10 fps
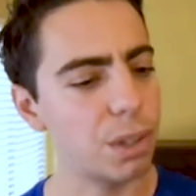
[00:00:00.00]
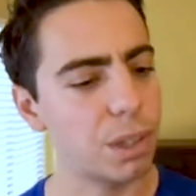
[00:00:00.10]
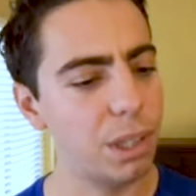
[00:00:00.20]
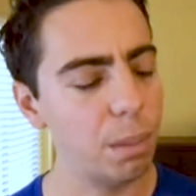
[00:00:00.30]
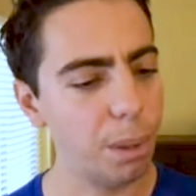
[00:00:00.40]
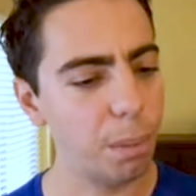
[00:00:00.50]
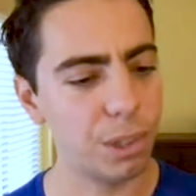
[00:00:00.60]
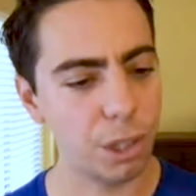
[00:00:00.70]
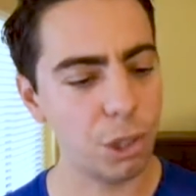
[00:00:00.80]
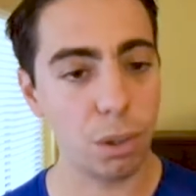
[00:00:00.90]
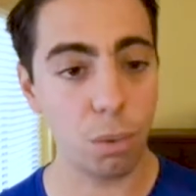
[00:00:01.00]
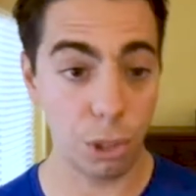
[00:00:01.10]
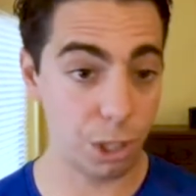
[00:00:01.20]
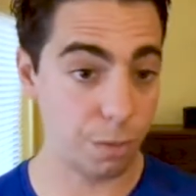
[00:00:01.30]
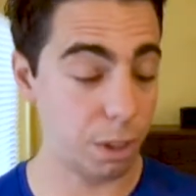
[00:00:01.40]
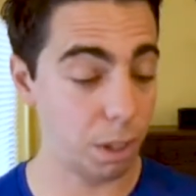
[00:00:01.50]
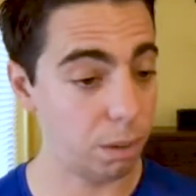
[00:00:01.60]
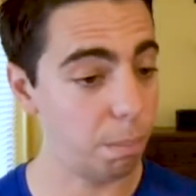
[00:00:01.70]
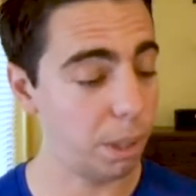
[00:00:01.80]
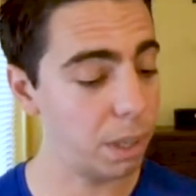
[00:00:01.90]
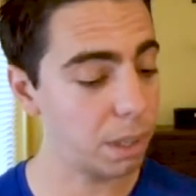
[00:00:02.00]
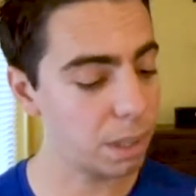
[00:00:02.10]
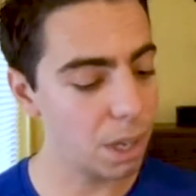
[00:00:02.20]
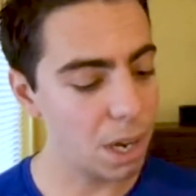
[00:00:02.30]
the implementation, which is very complex,